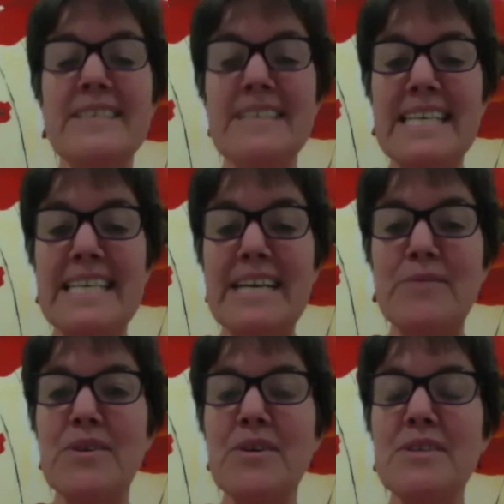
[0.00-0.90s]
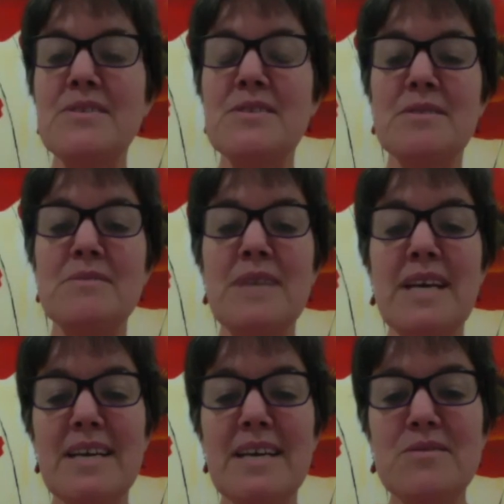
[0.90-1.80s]
connect with, I used to
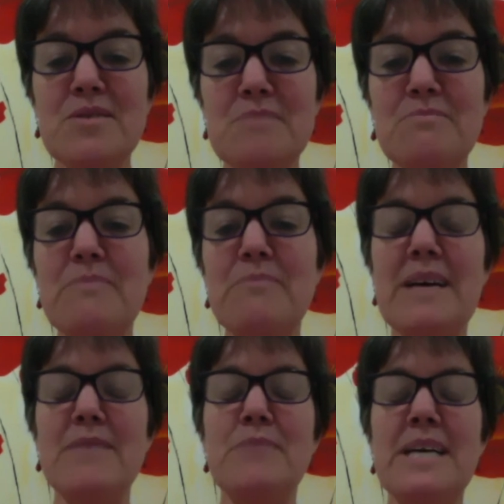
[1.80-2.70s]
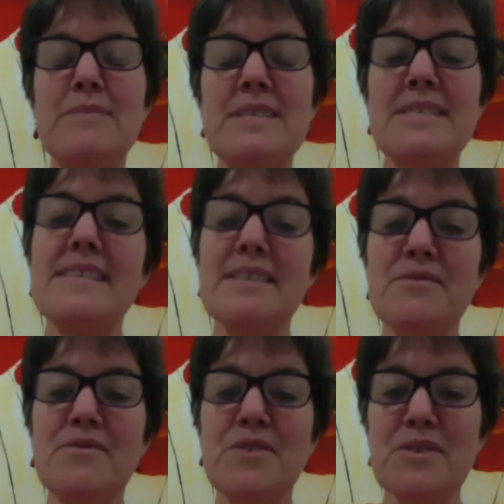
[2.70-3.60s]
babysit
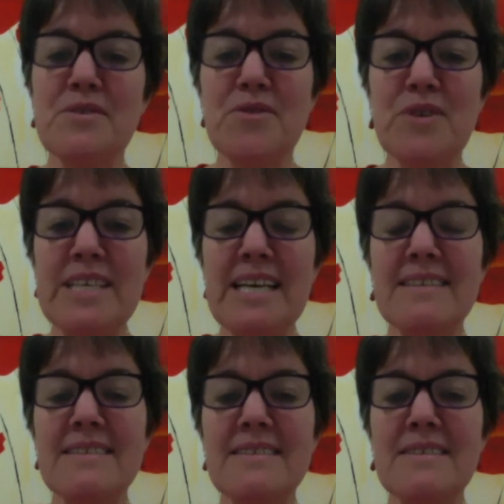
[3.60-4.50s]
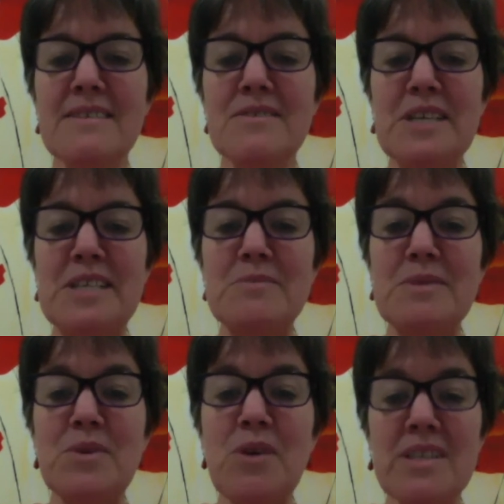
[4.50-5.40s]
for a young little gentleman
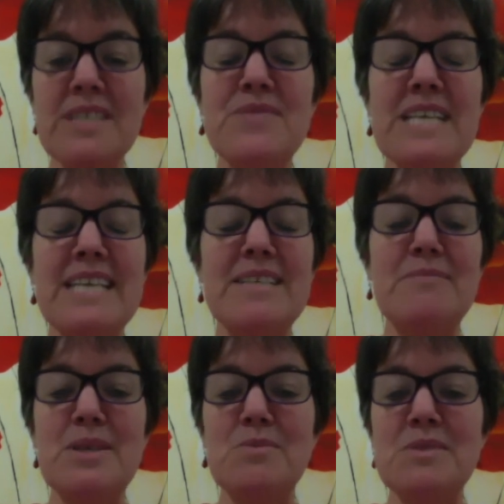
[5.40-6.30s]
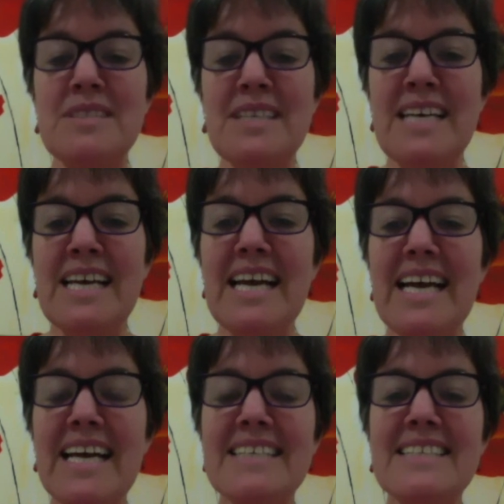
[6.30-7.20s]
when I lived down in Melbourne,
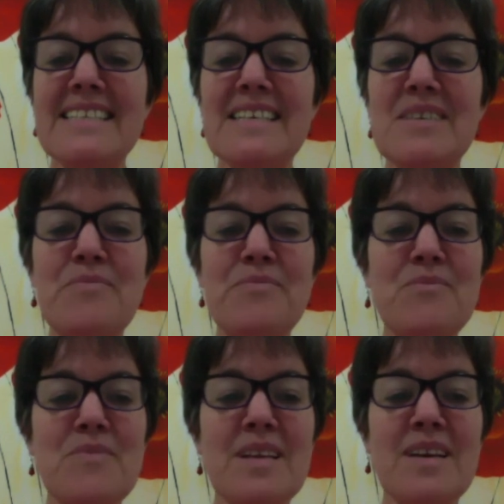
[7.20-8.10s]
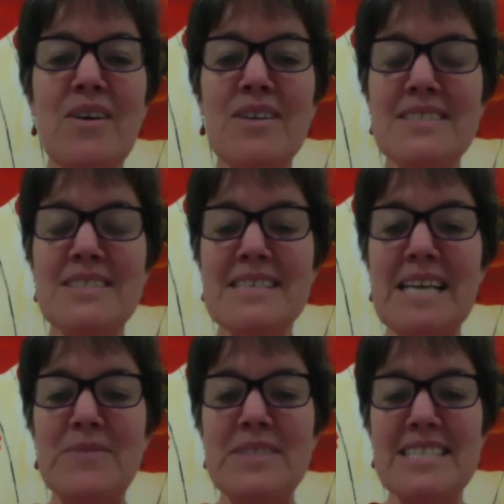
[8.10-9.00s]
and I
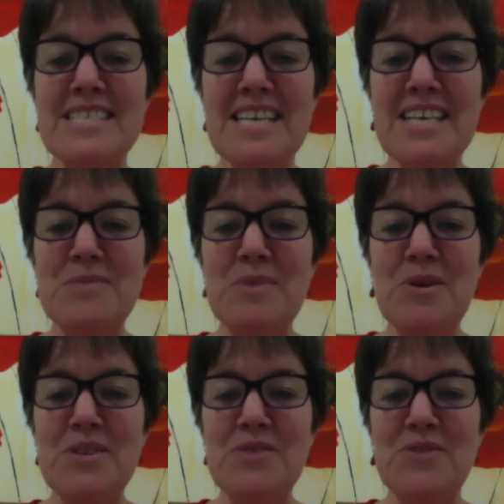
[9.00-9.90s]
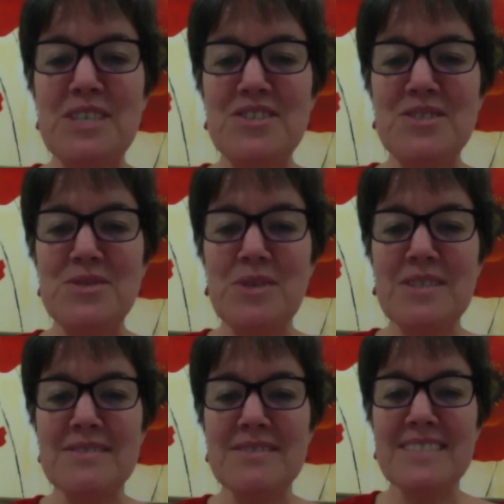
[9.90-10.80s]
discovered the stash behind the fridge as well.